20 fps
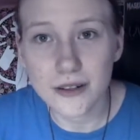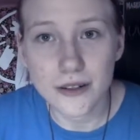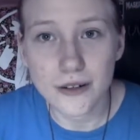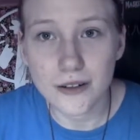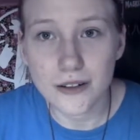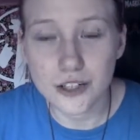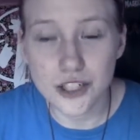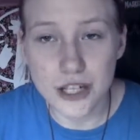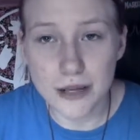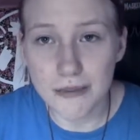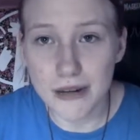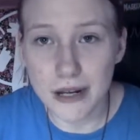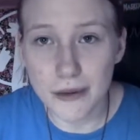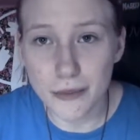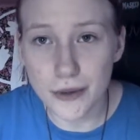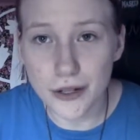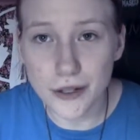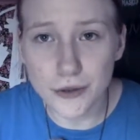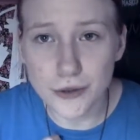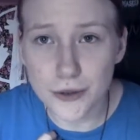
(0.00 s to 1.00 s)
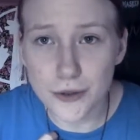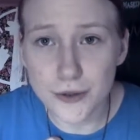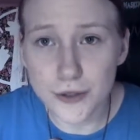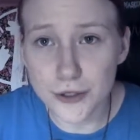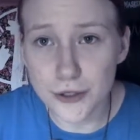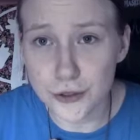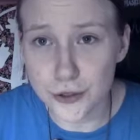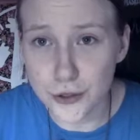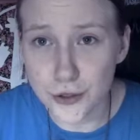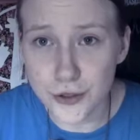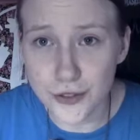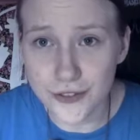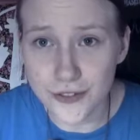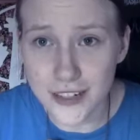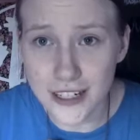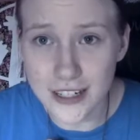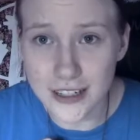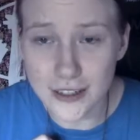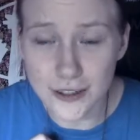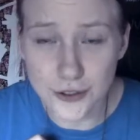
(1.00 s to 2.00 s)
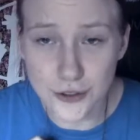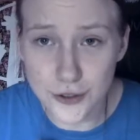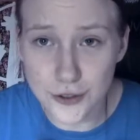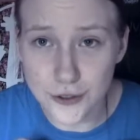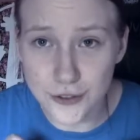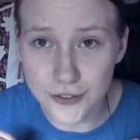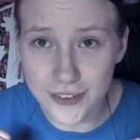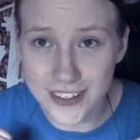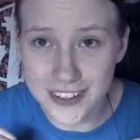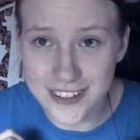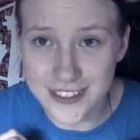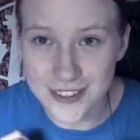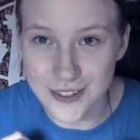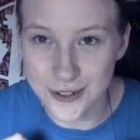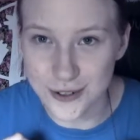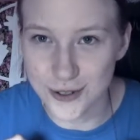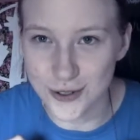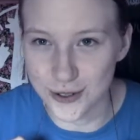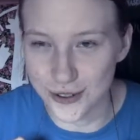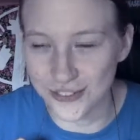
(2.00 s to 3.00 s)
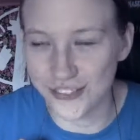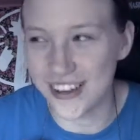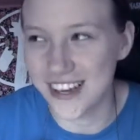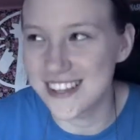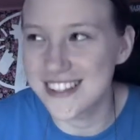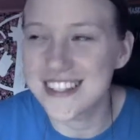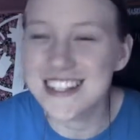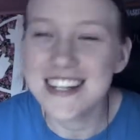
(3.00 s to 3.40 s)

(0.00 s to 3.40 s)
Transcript: Gemini, what are you doing? You're toothpaste. You're two-faced. You're two-faced.